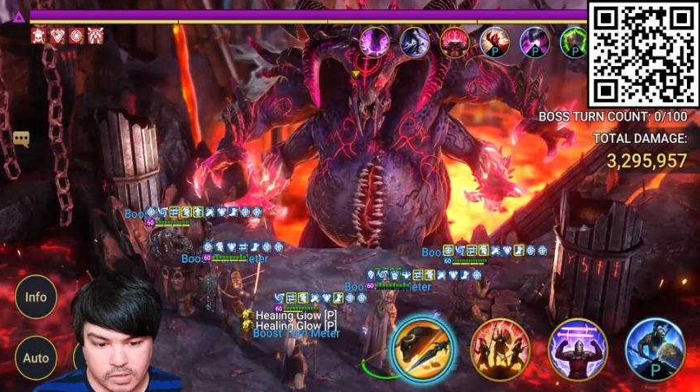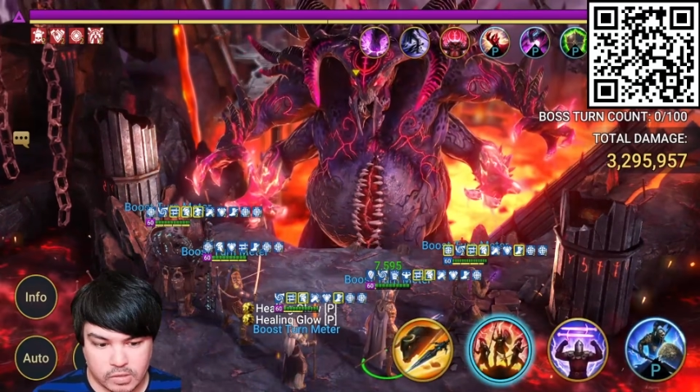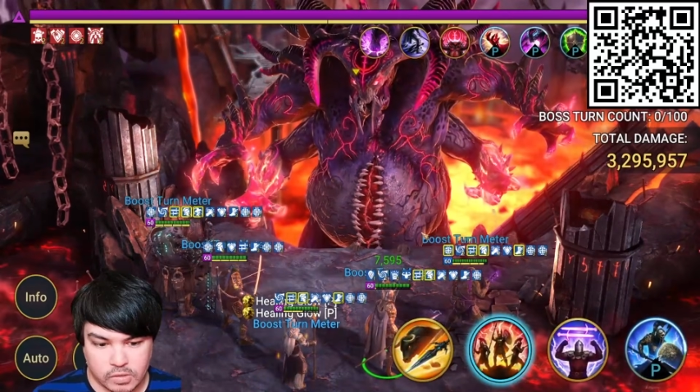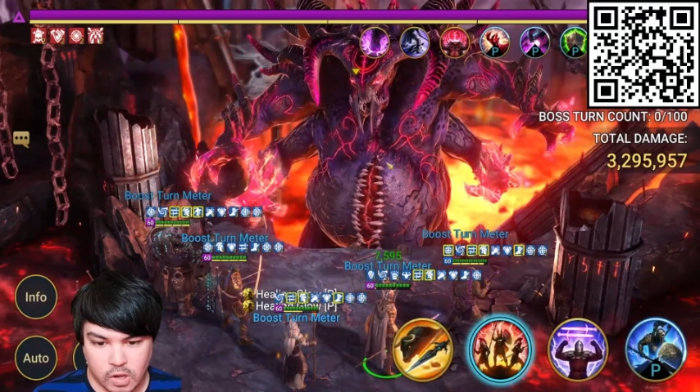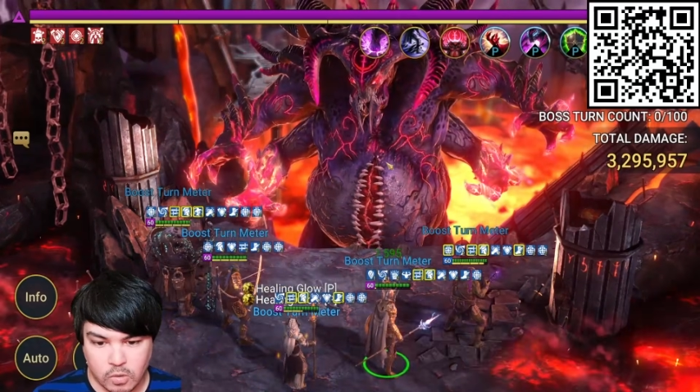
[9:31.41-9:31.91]
Because
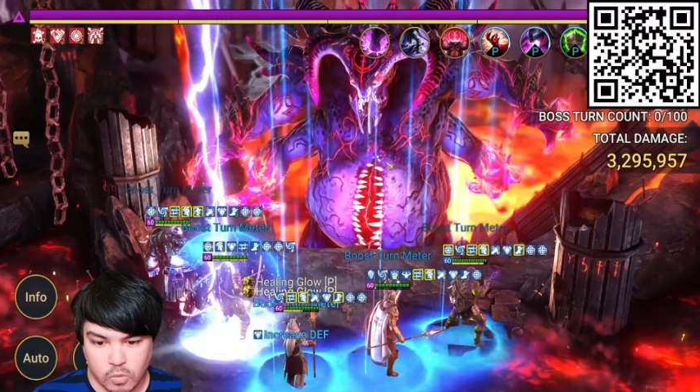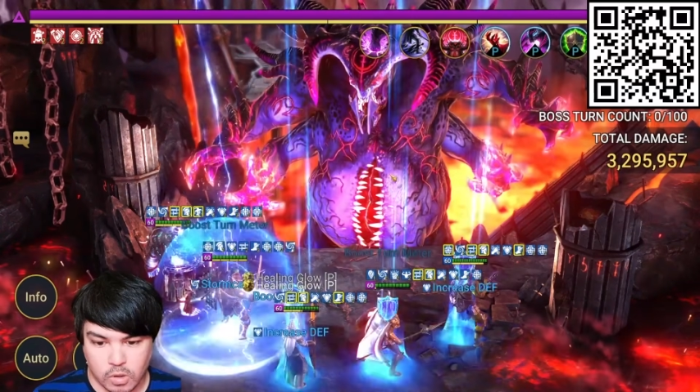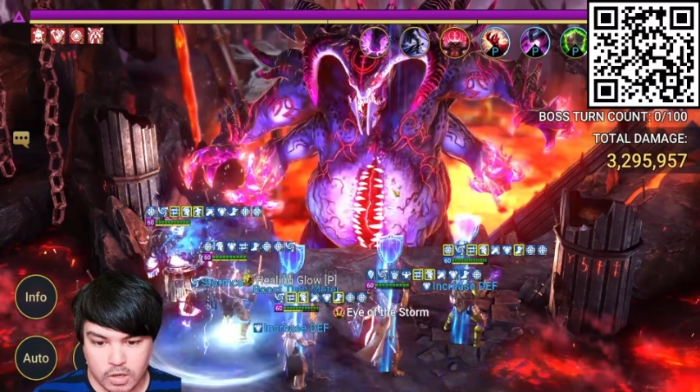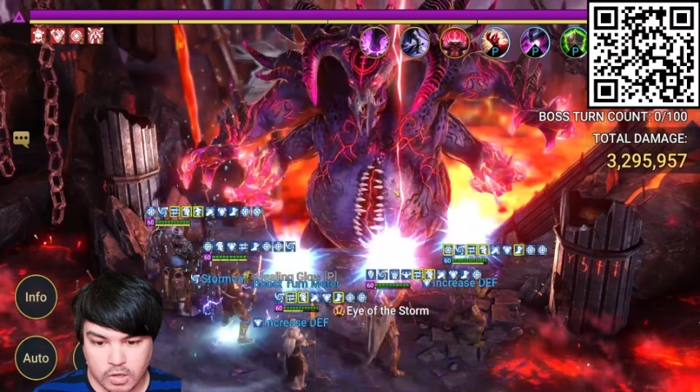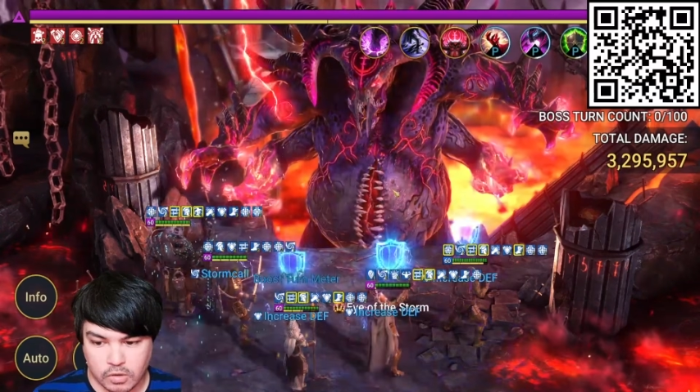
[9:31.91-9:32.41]
there's not a whole
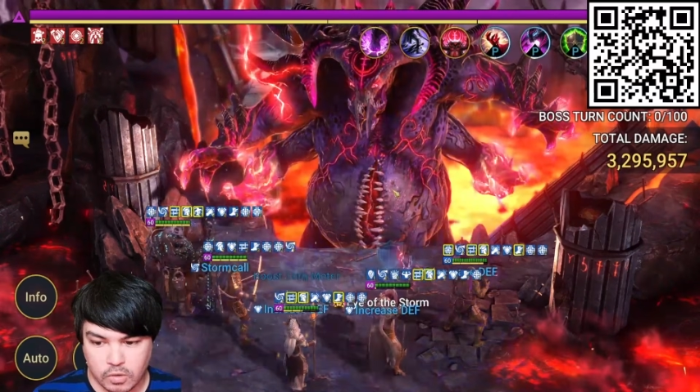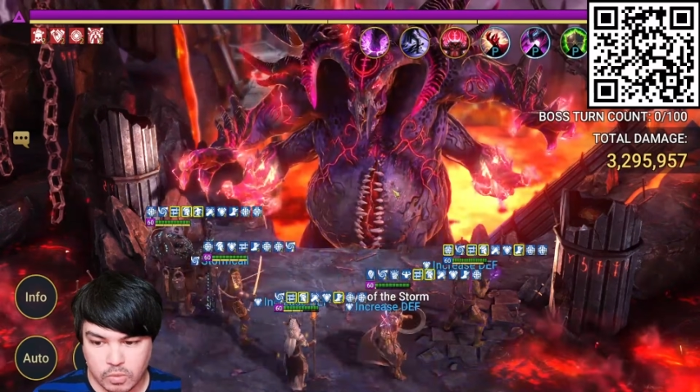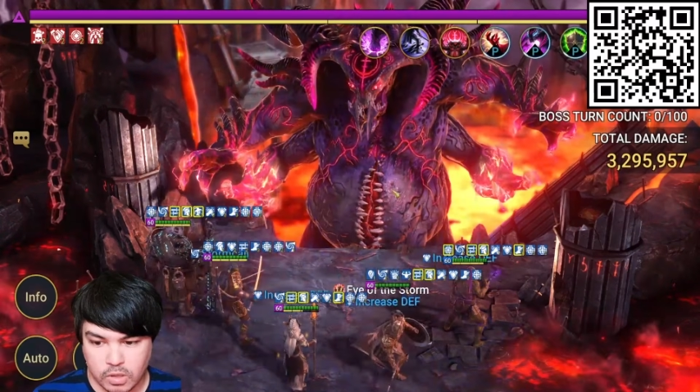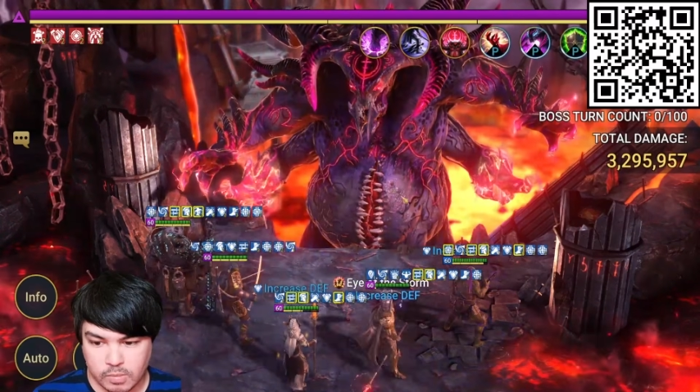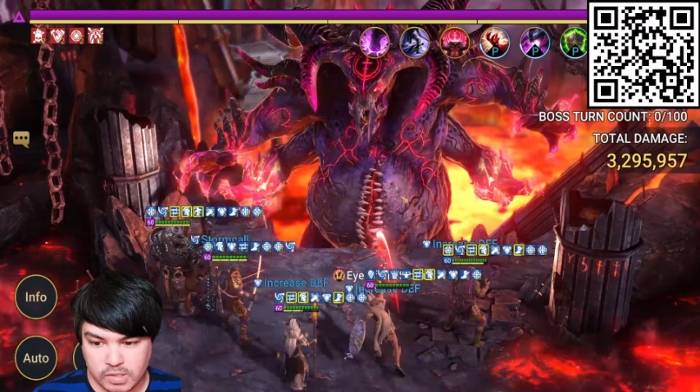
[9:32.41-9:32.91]
lot he can do
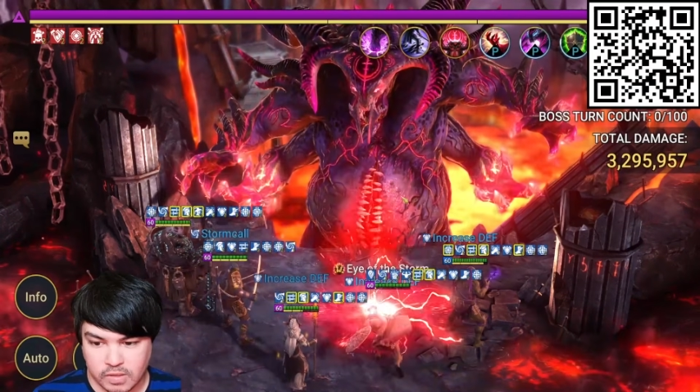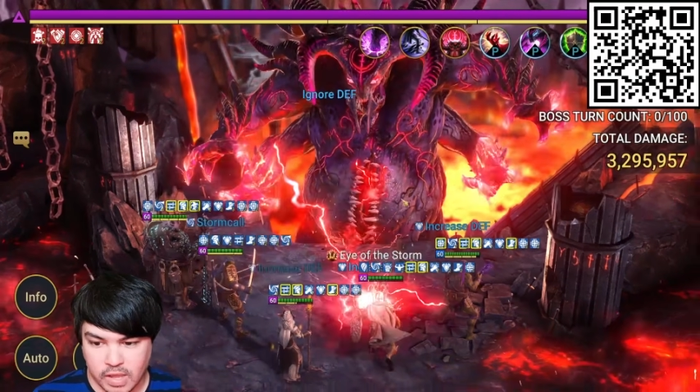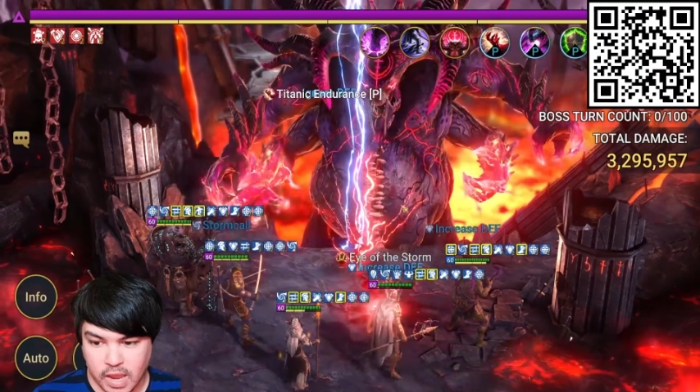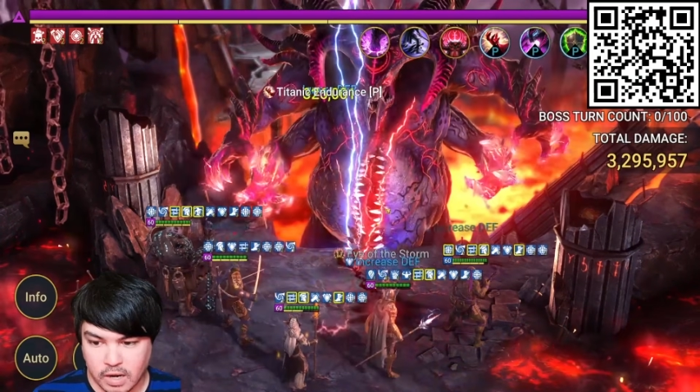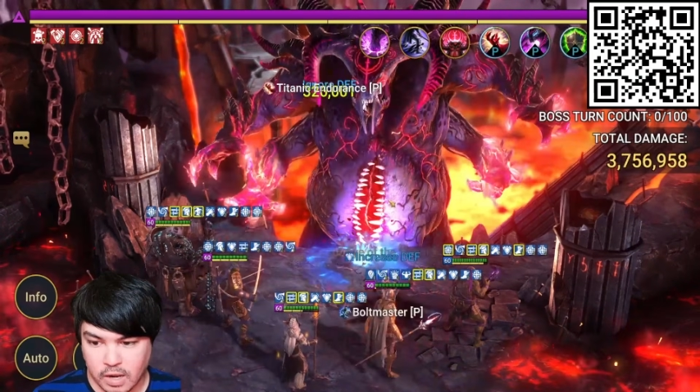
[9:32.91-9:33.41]
when it comes to
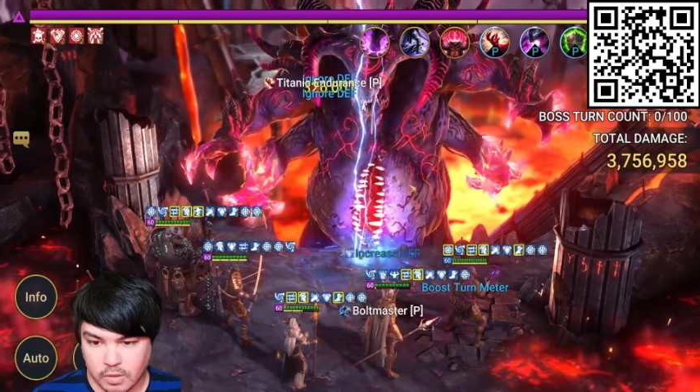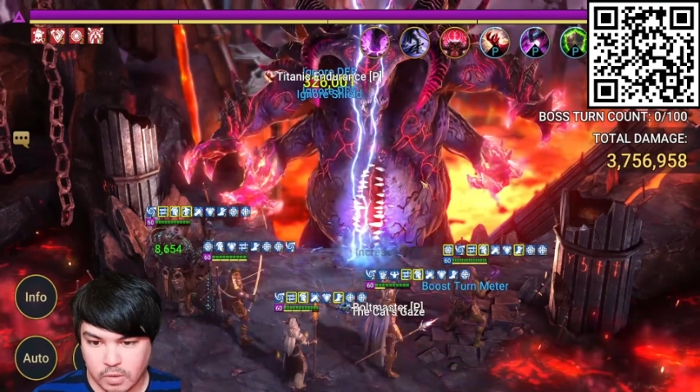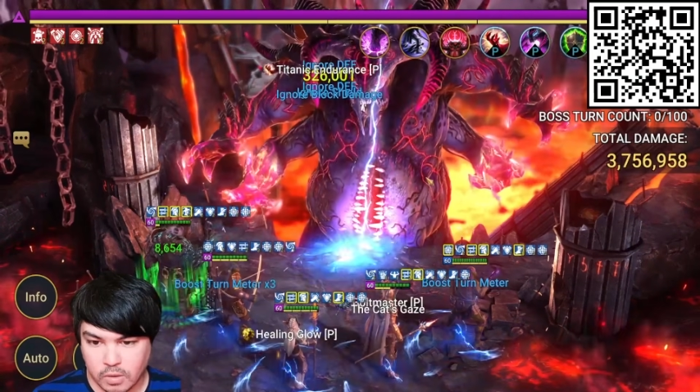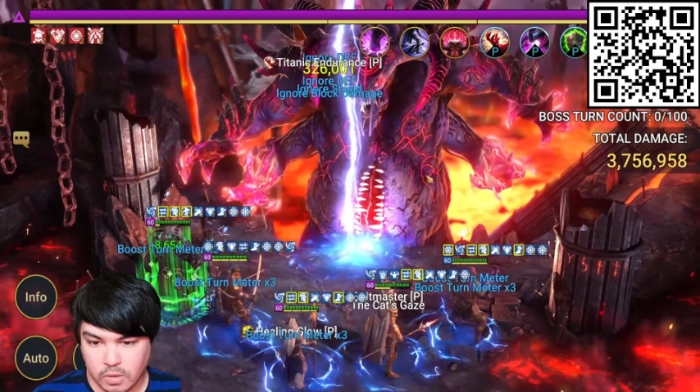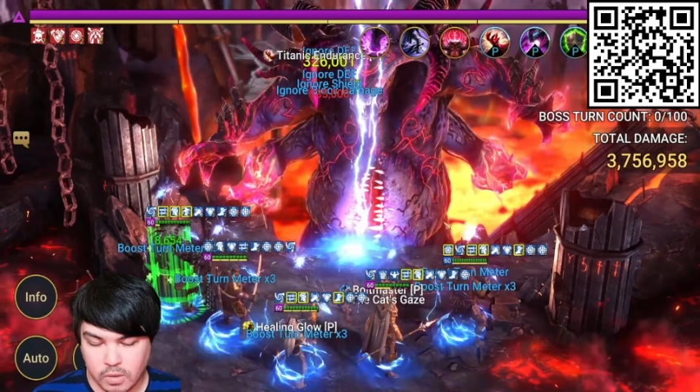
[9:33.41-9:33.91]
that
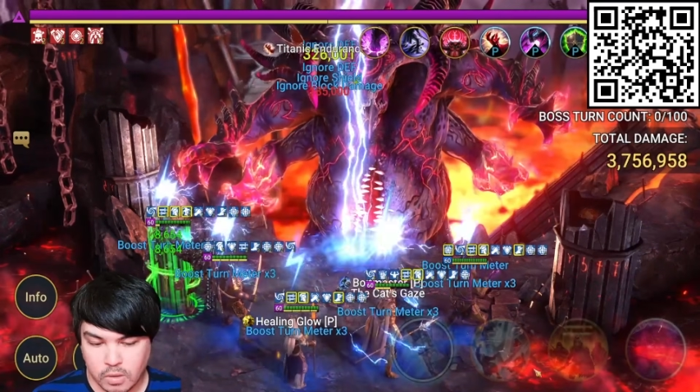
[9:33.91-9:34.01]
either.